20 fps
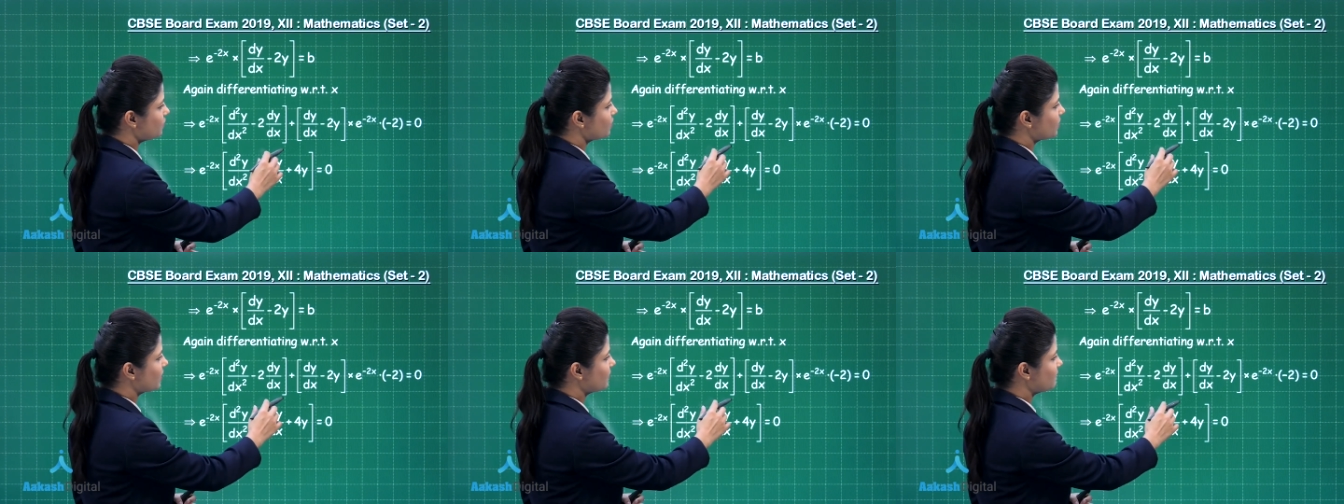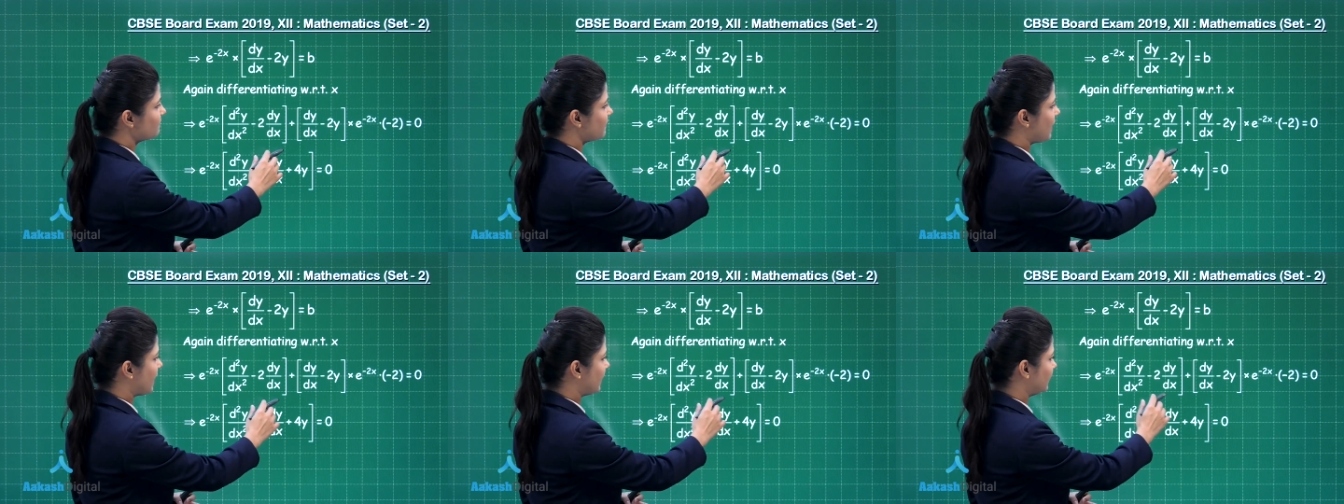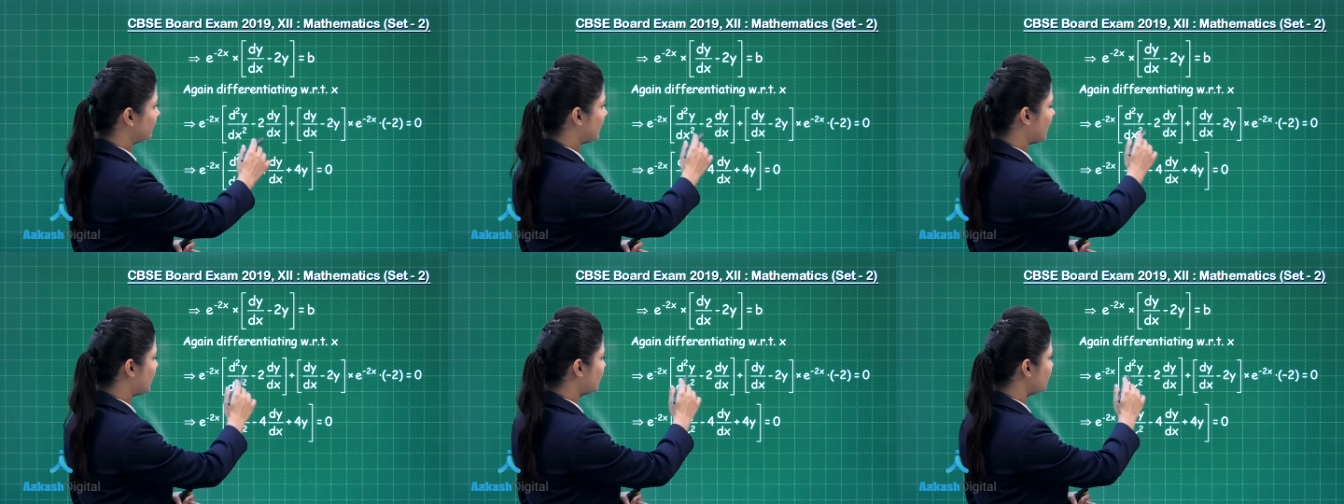you can
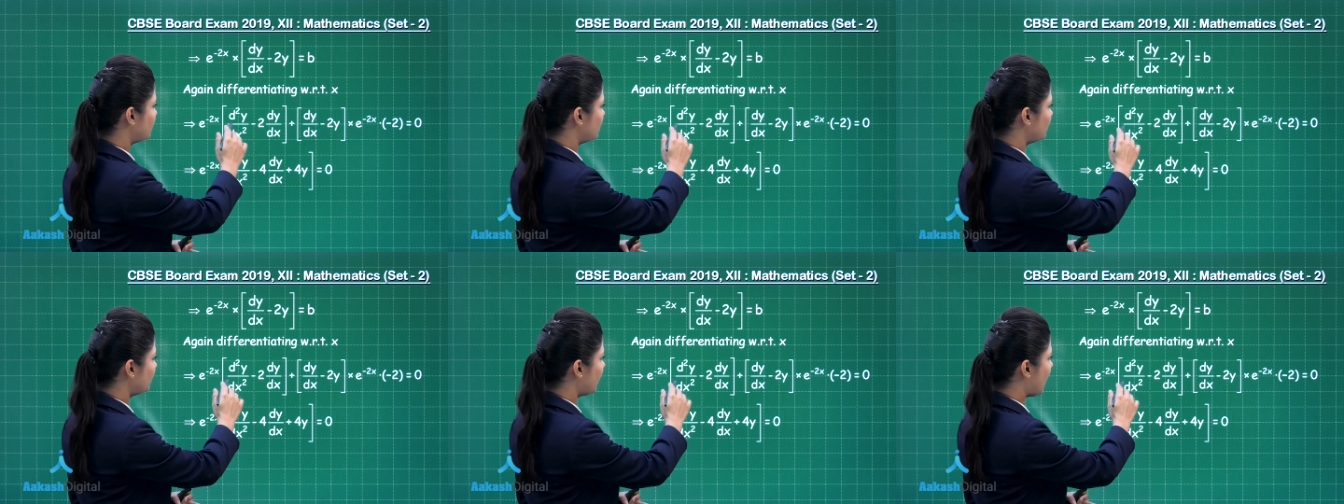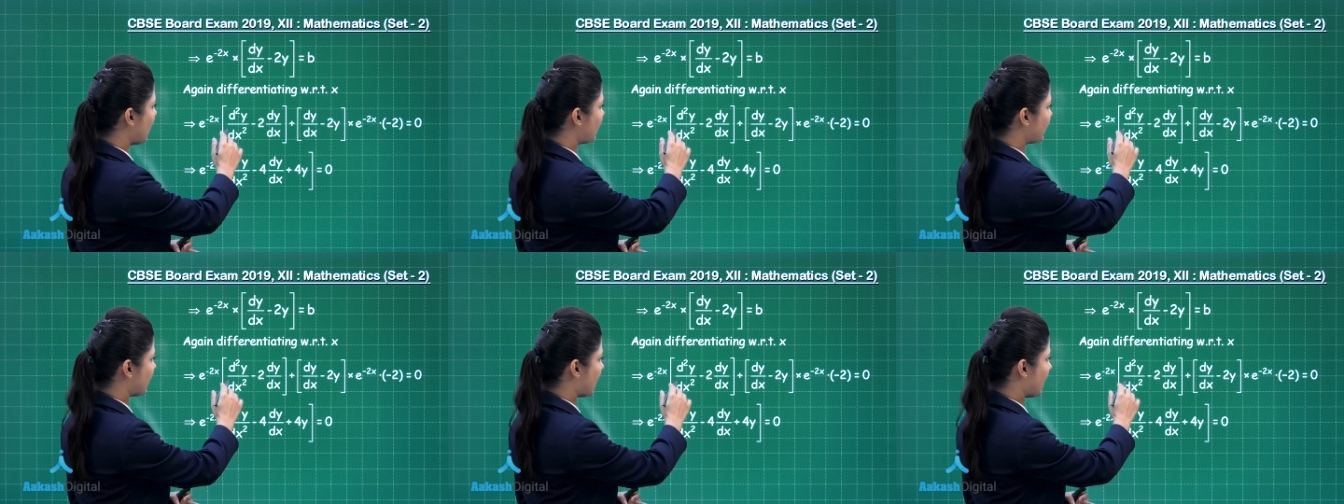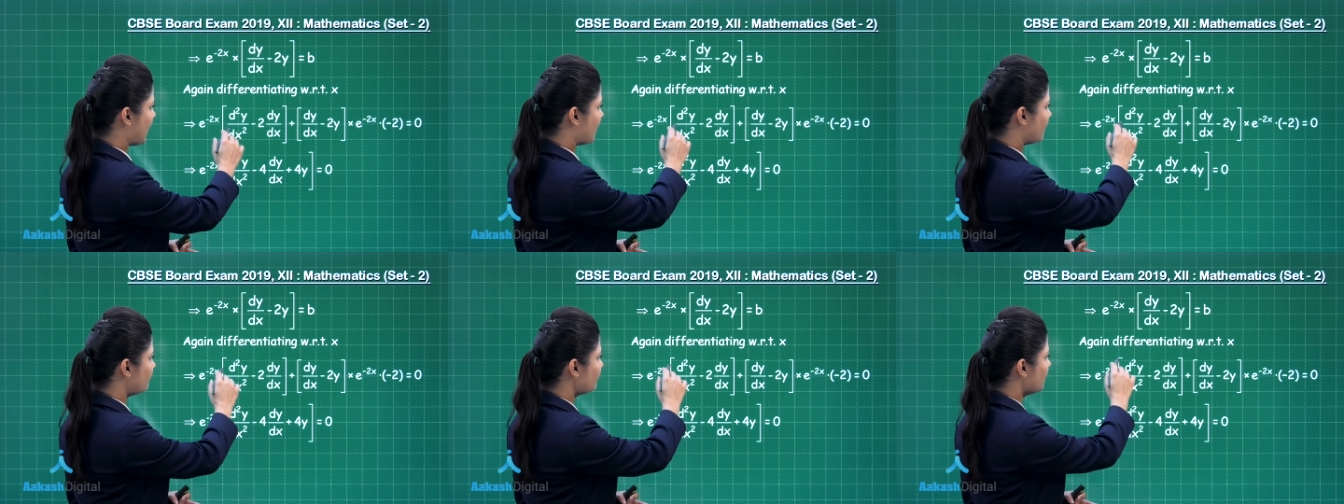find that here I
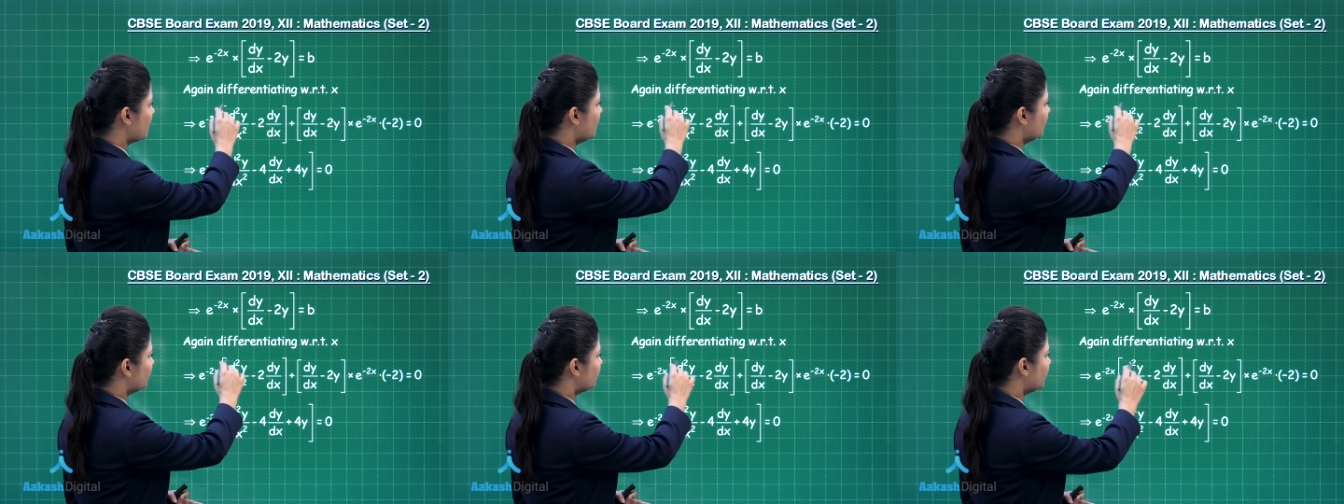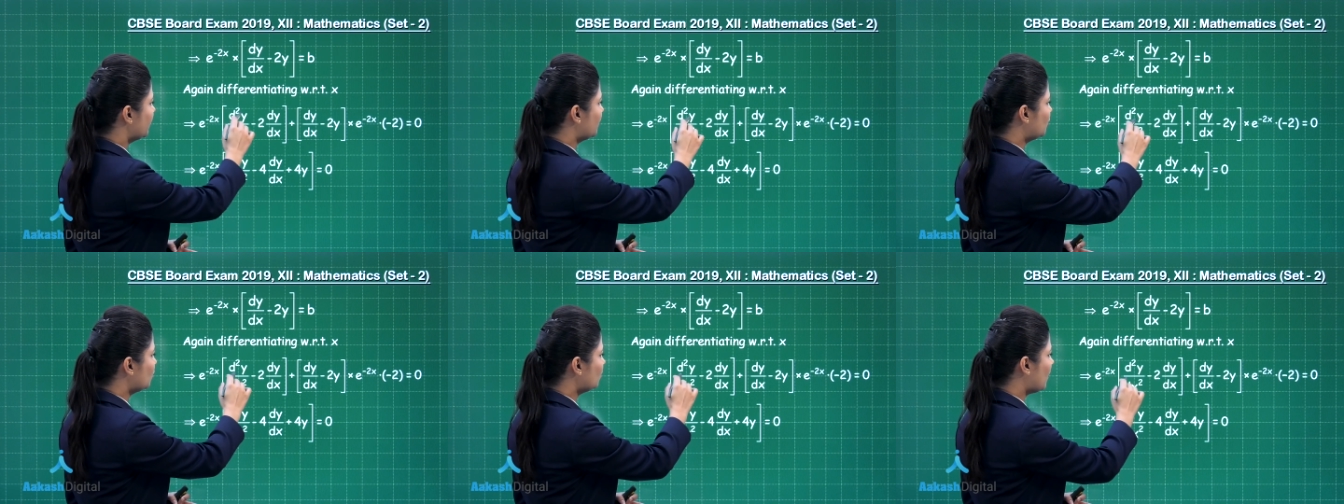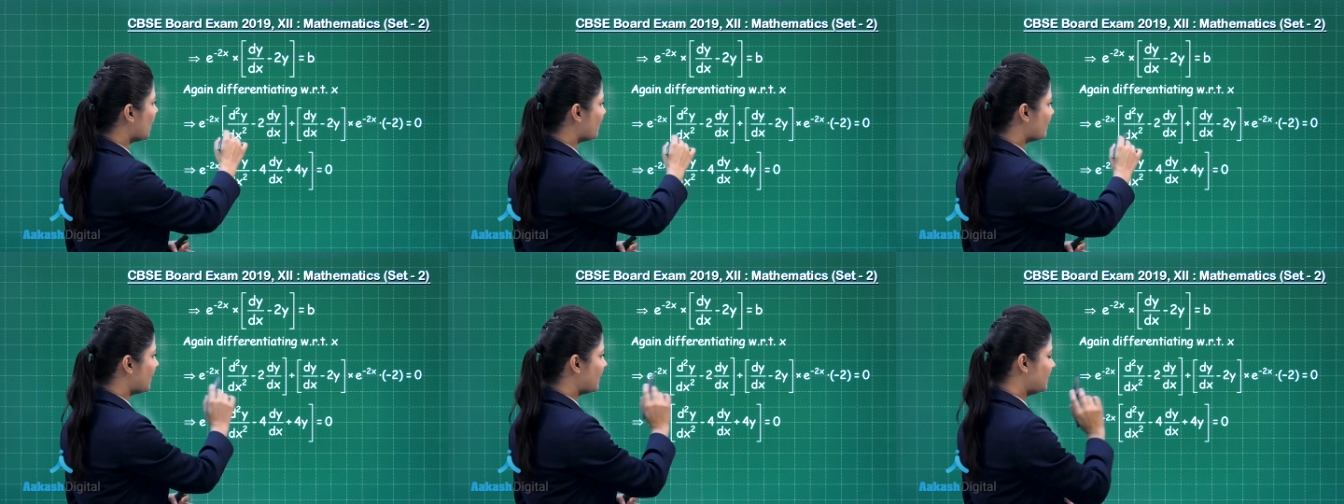have d two
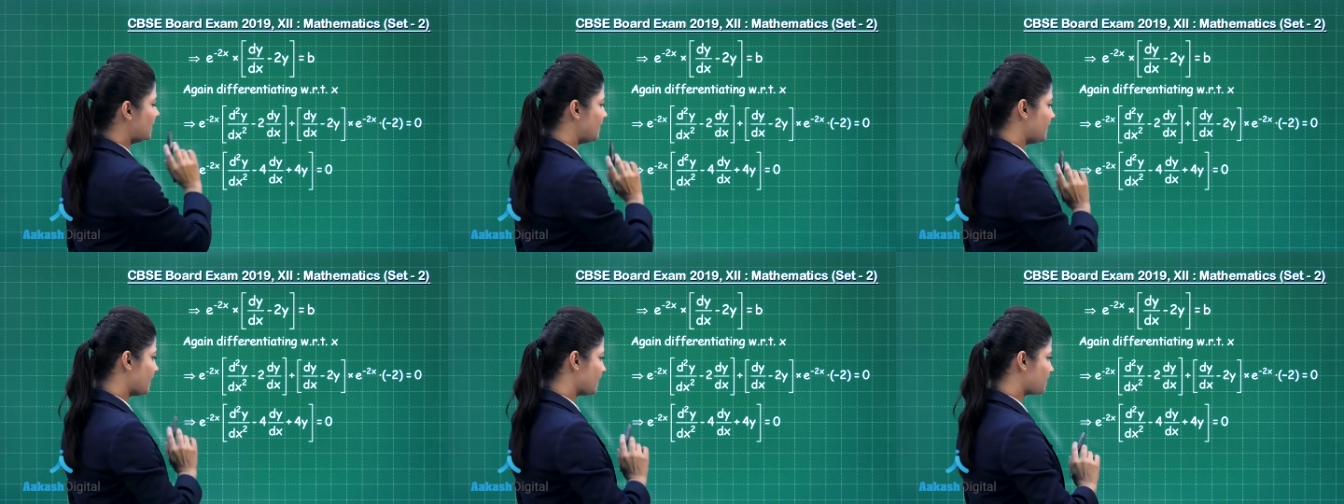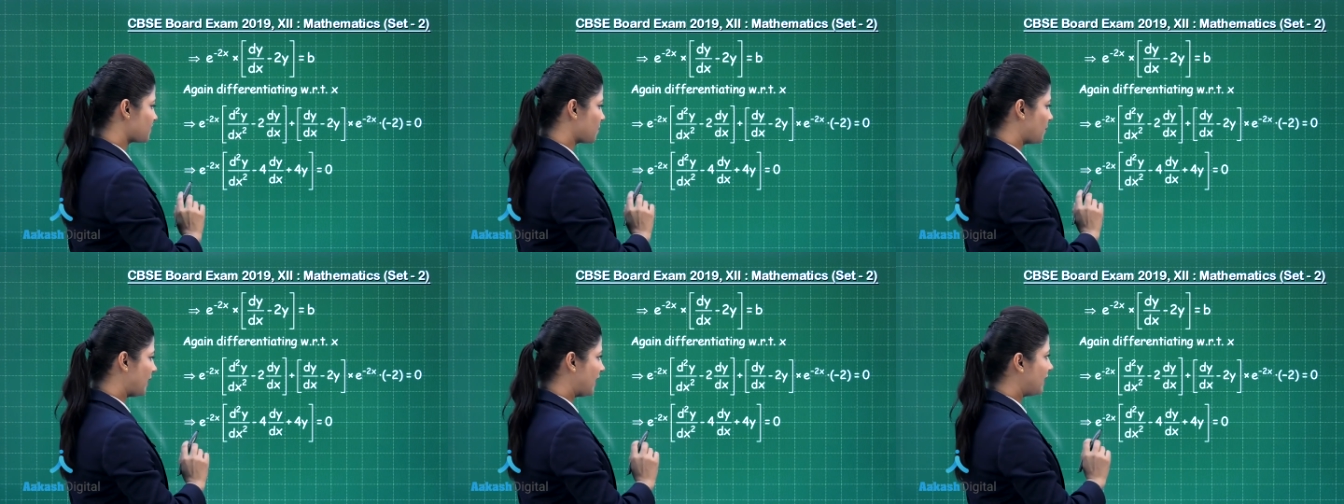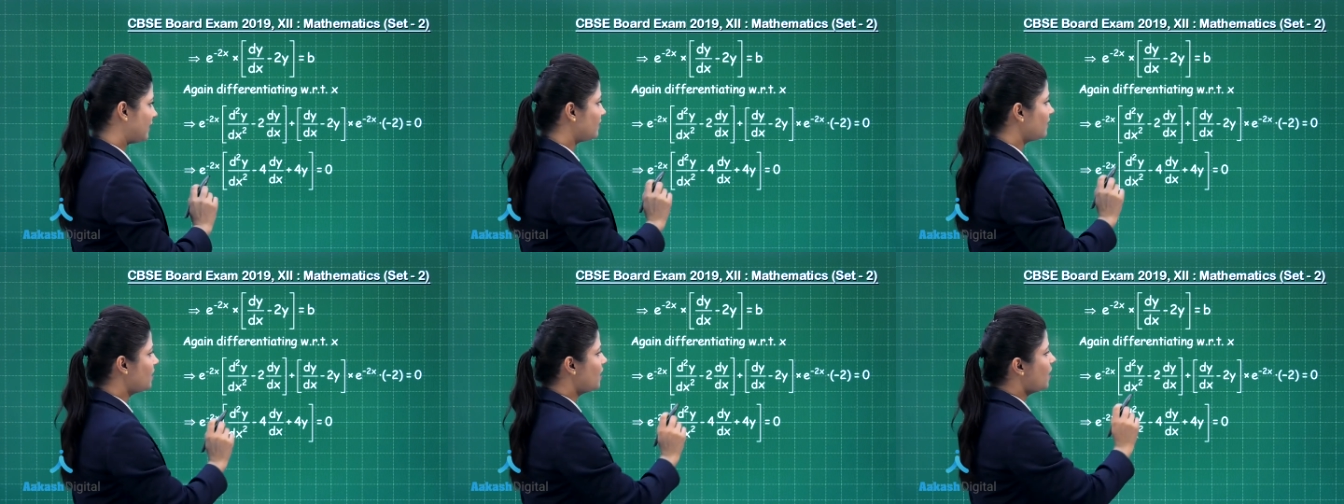y by dx
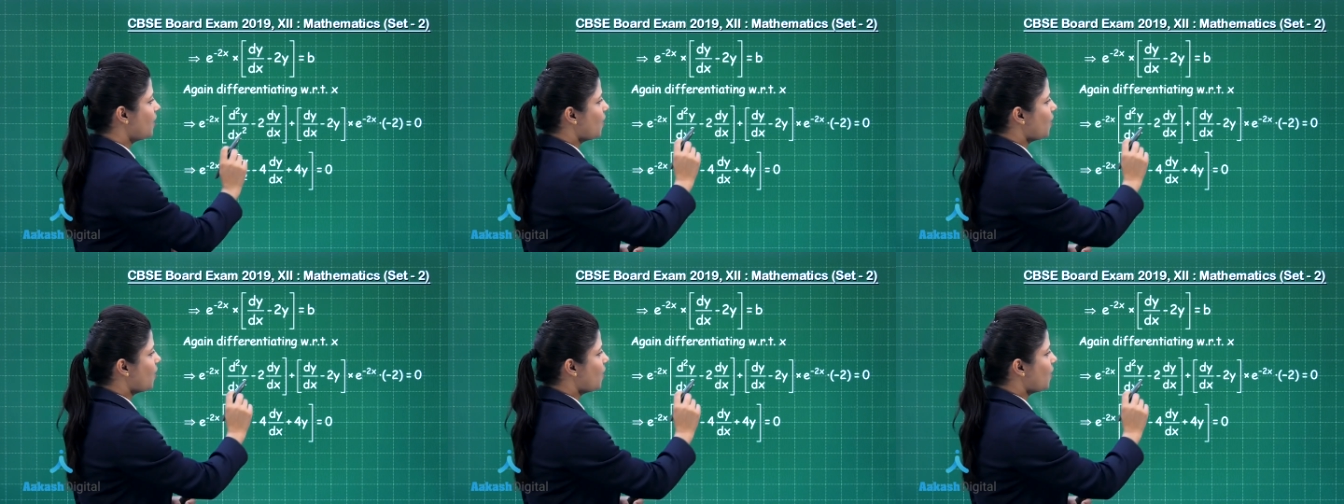square,